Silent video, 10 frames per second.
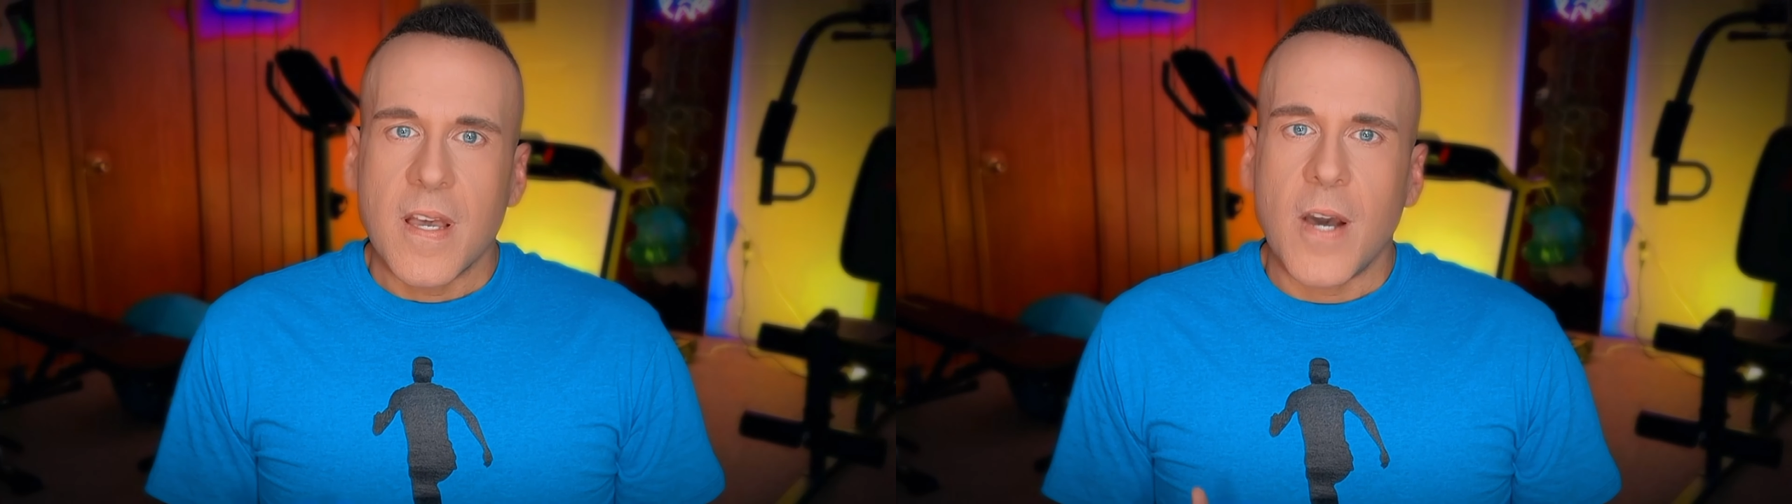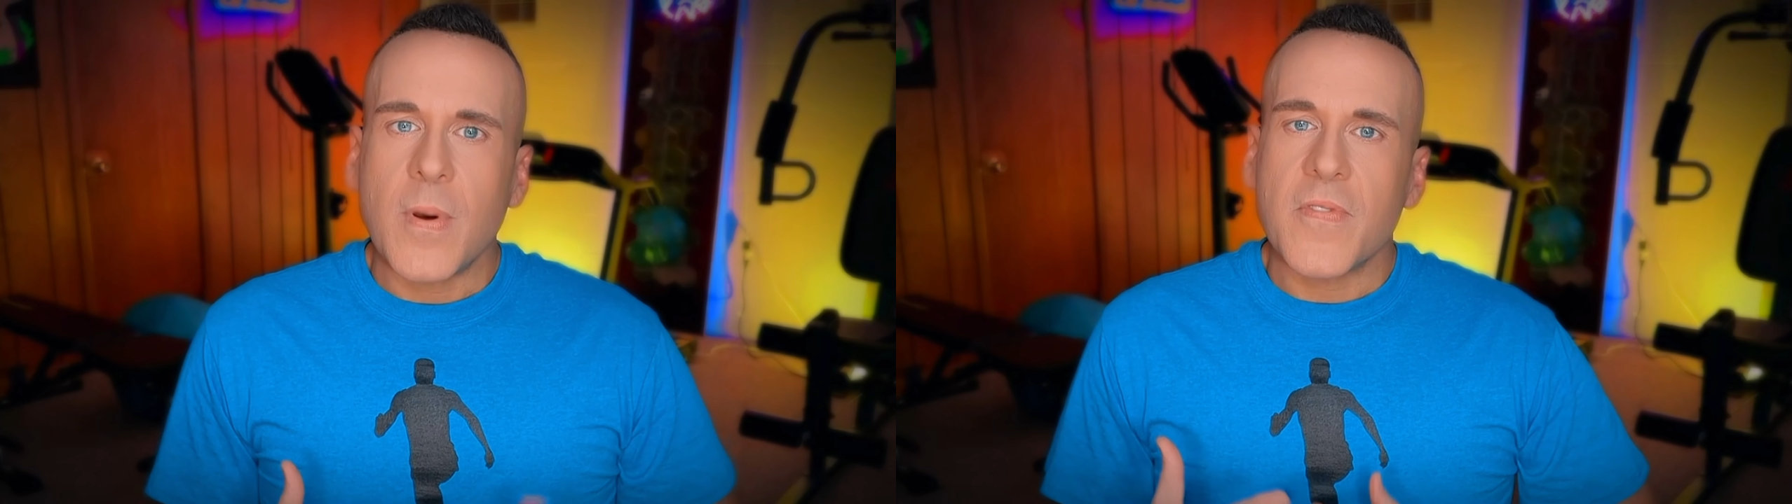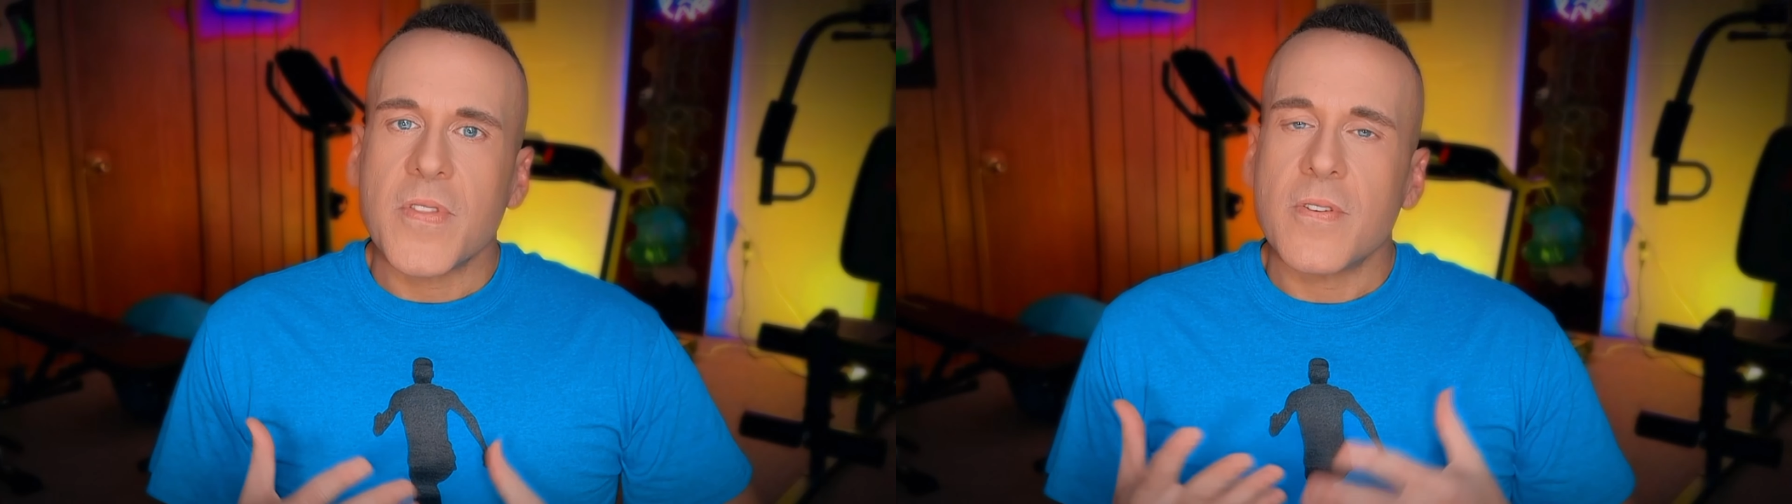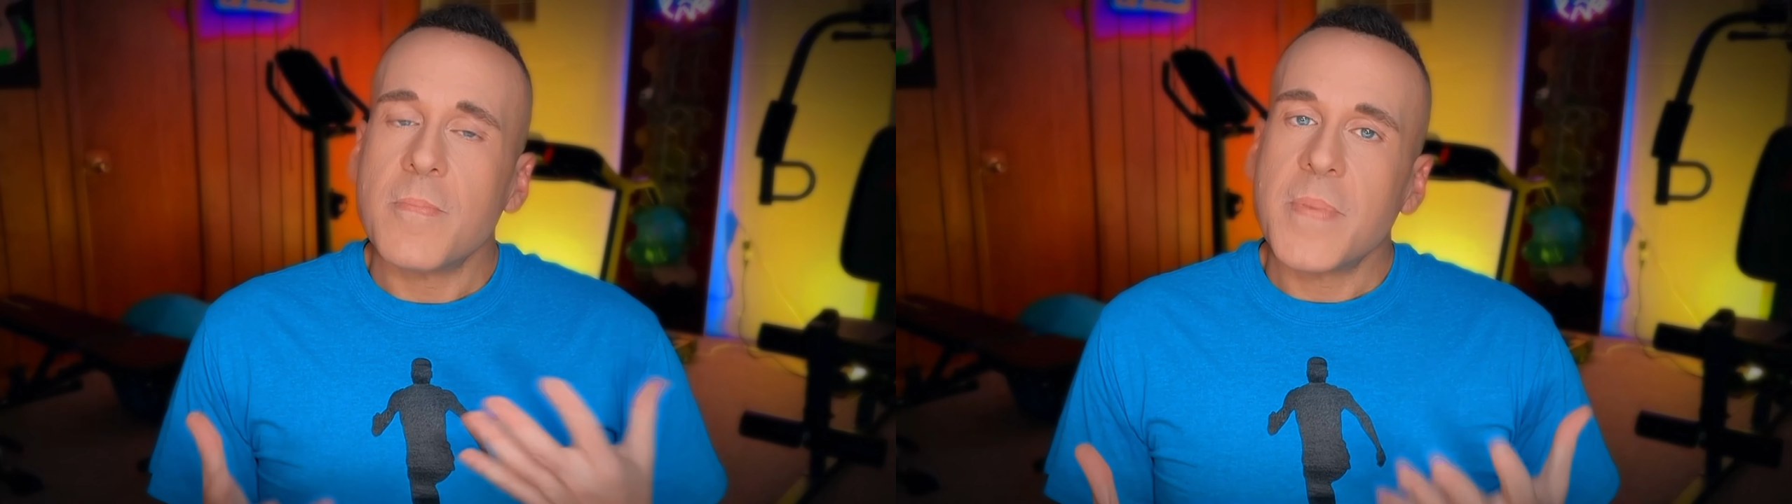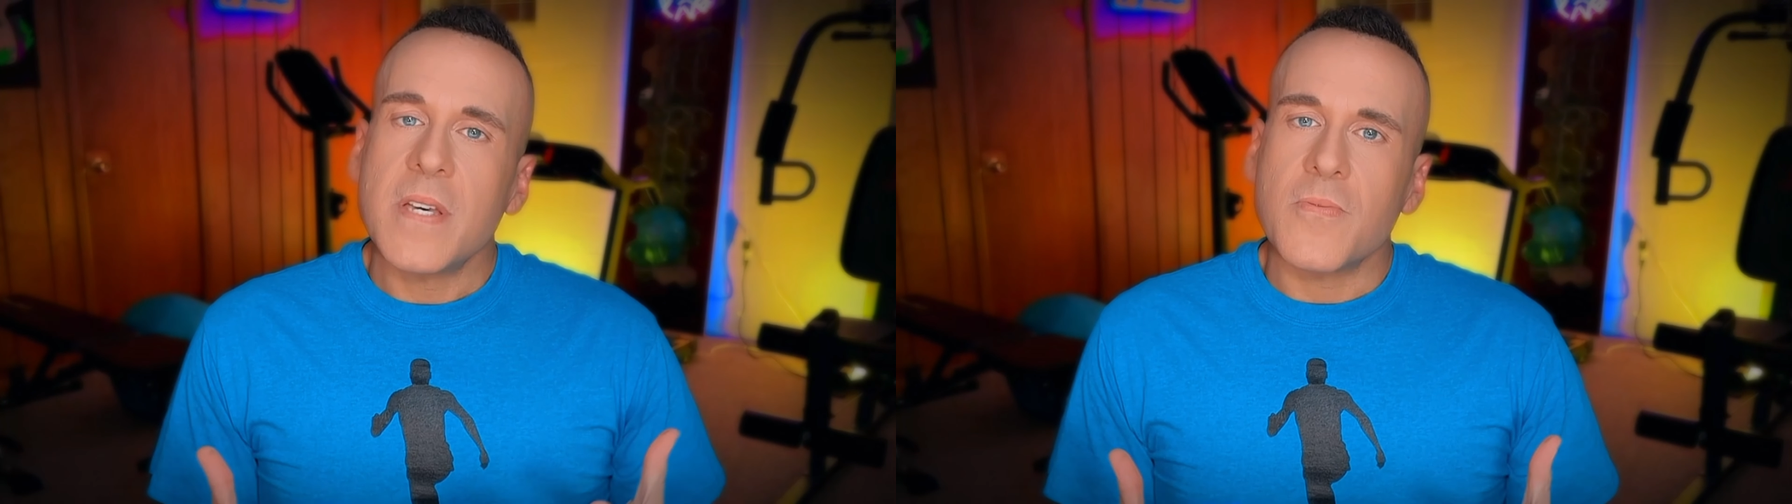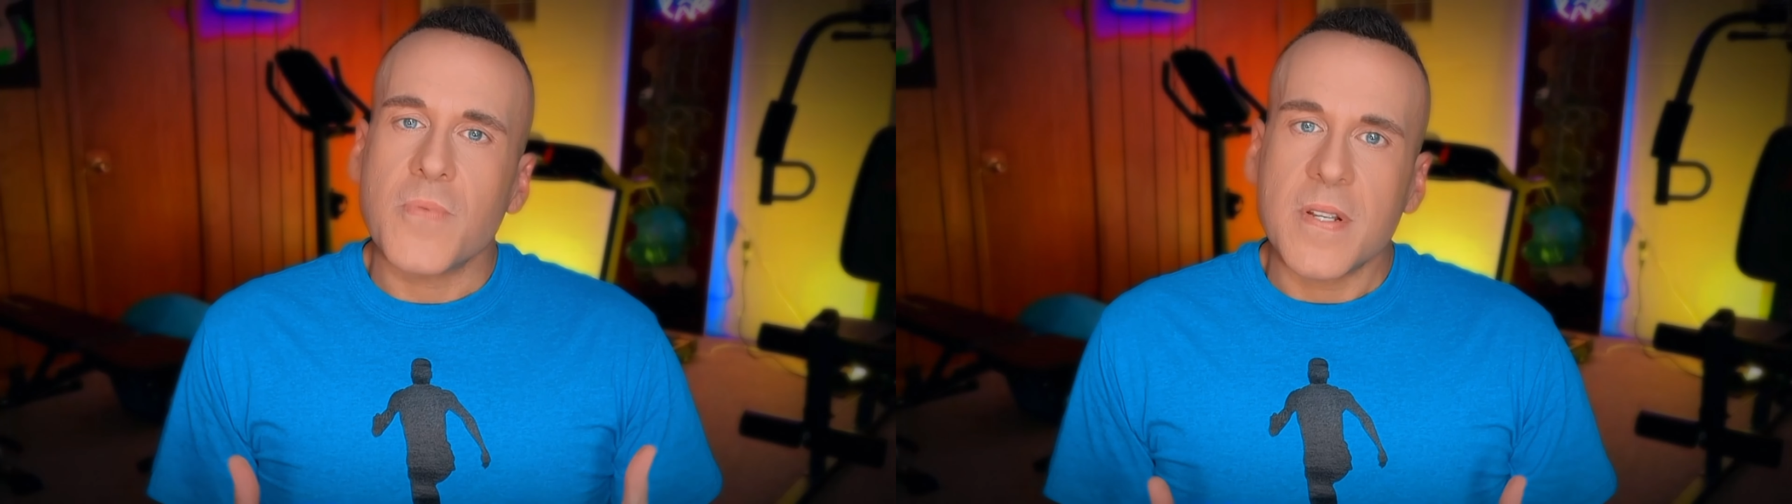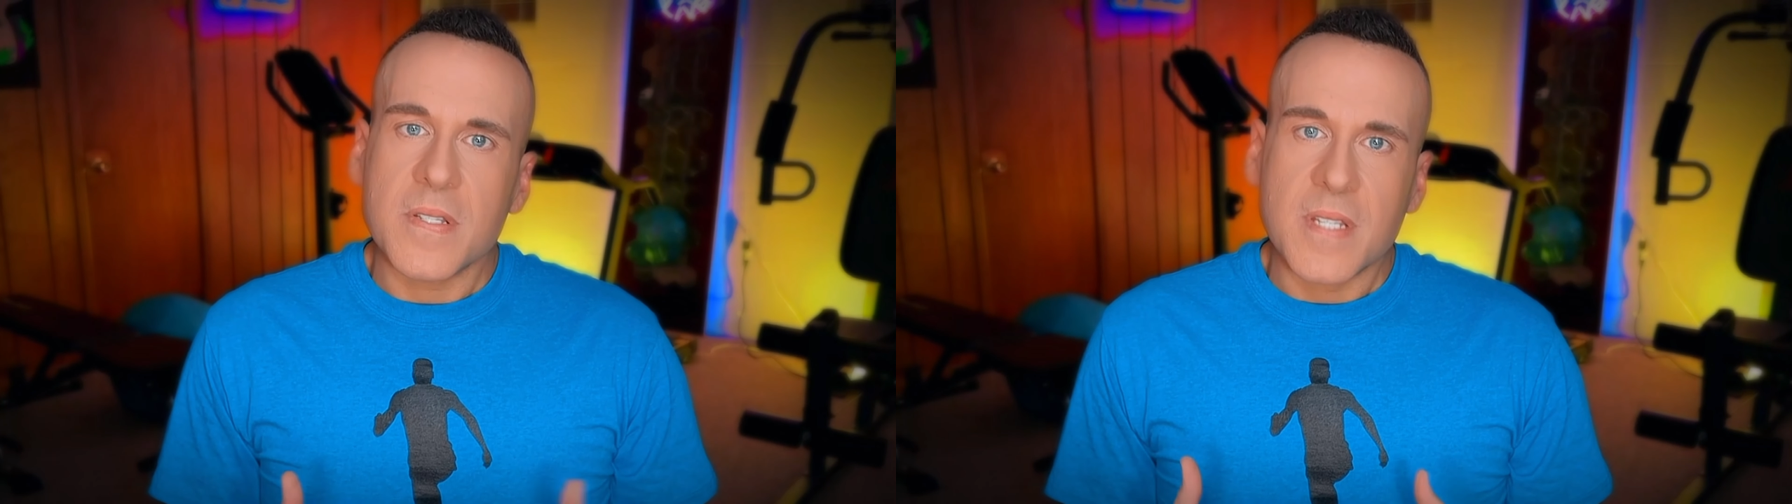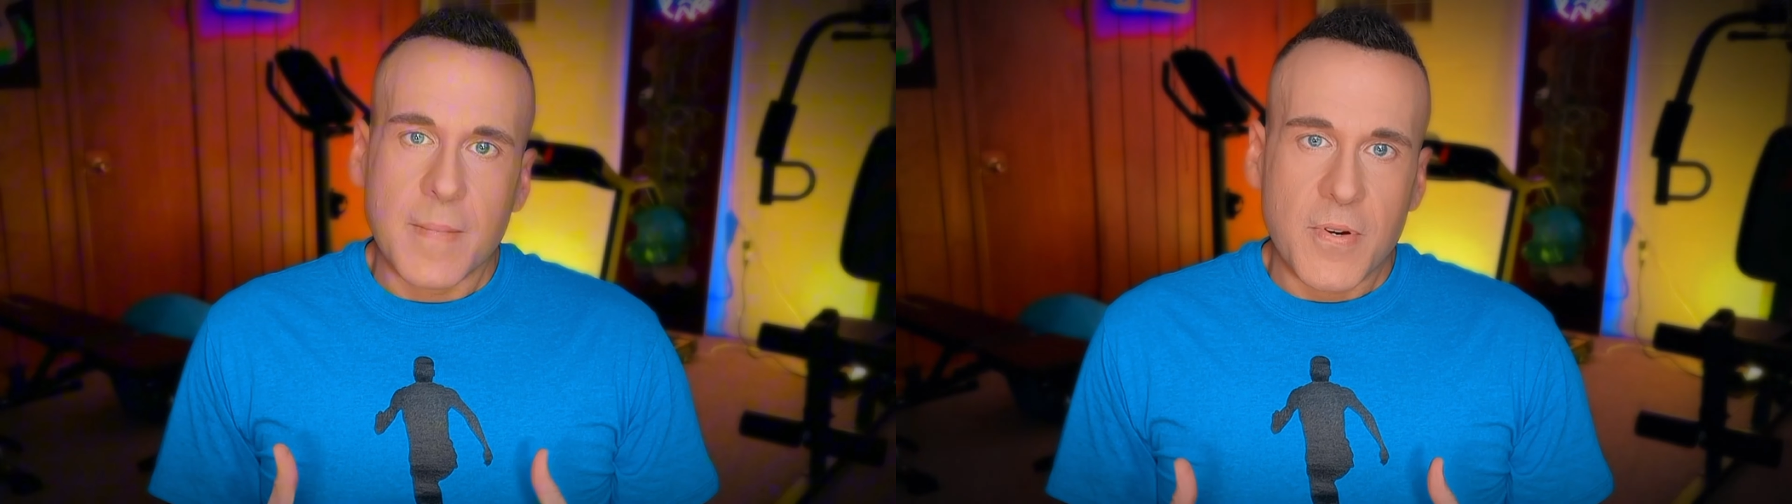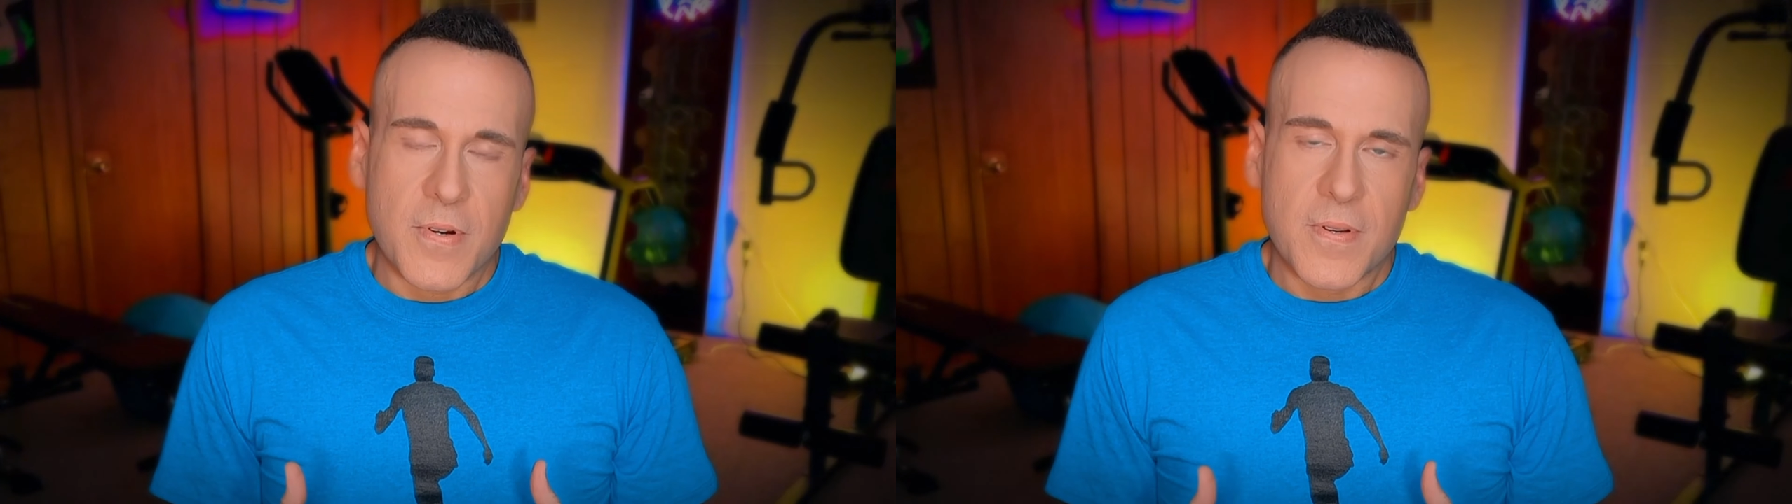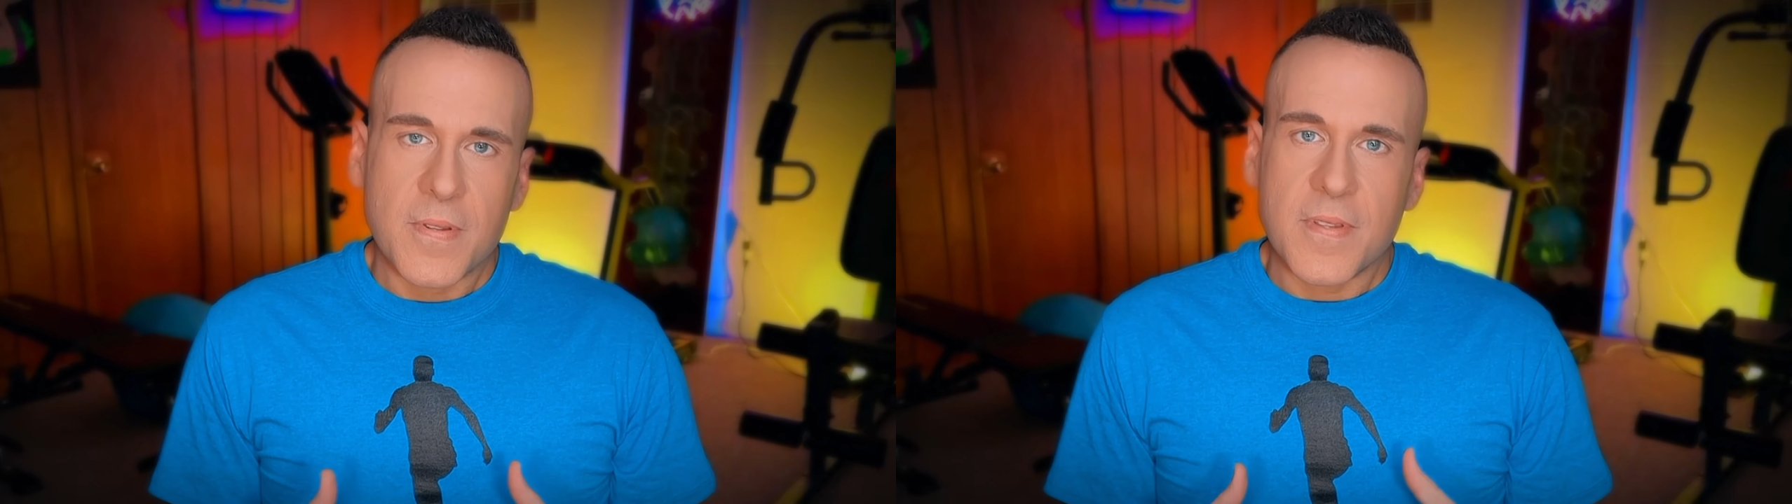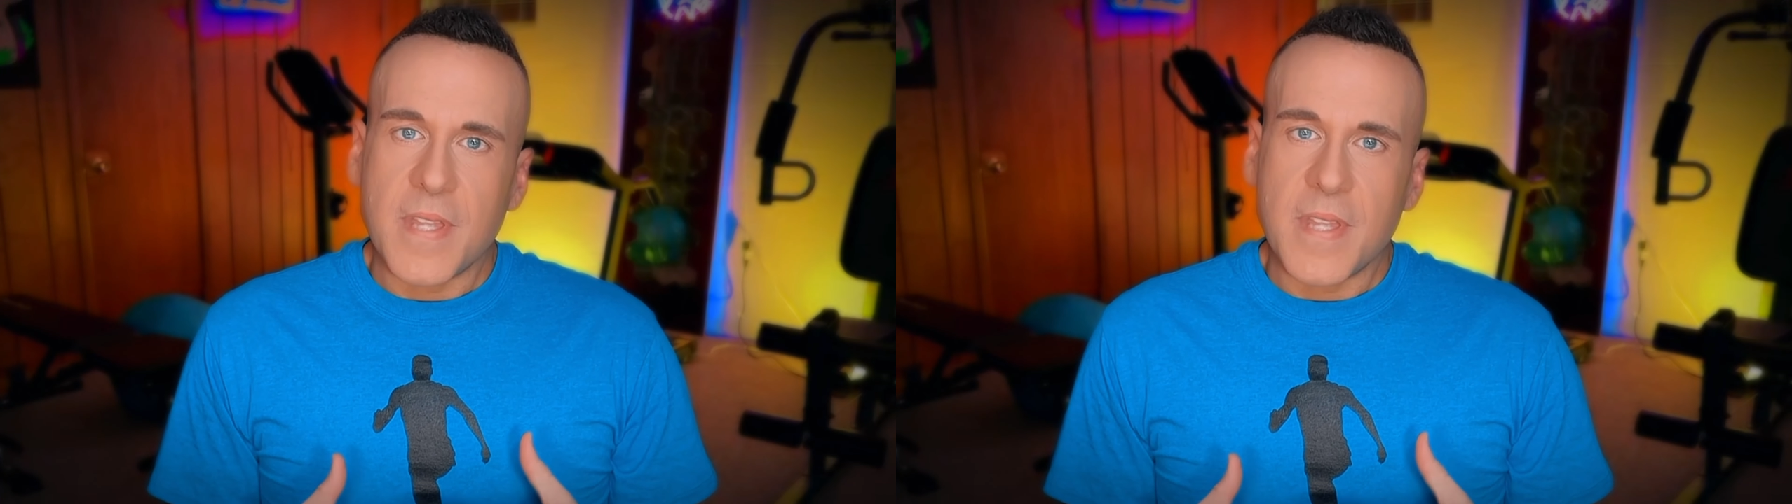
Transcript: However, their appeal runs deeper